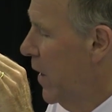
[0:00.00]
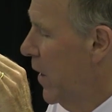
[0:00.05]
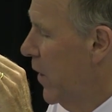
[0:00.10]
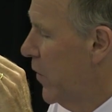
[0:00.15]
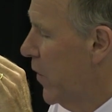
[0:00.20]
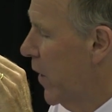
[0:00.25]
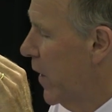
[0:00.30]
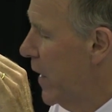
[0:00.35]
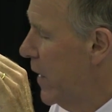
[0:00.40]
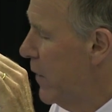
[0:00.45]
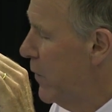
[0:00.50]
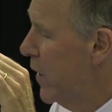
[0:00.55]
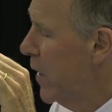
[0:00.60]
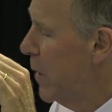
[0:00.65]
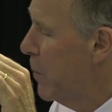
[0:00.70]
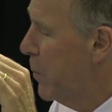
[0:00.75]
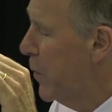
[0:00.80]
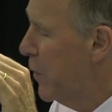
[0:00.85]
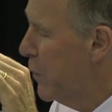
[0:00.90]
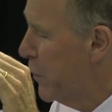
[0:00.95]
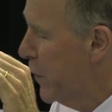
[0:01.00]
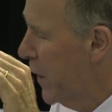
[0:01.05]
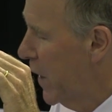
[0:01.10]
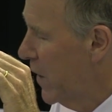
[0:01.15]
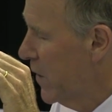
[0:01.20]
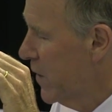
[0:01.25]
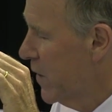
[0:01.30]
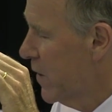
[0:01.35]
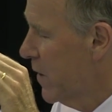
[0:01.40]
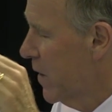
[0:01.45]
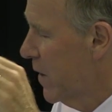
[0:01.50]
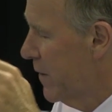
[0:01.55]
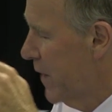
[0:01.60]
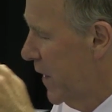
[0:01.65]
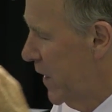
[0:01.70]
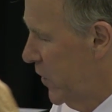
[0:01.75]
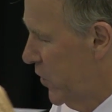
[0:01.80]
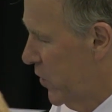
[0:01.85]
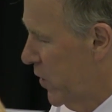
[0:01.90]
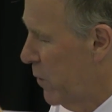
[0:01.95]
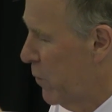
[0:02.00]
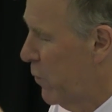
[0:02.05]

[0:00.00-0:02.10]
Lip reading: So even in profound starvation,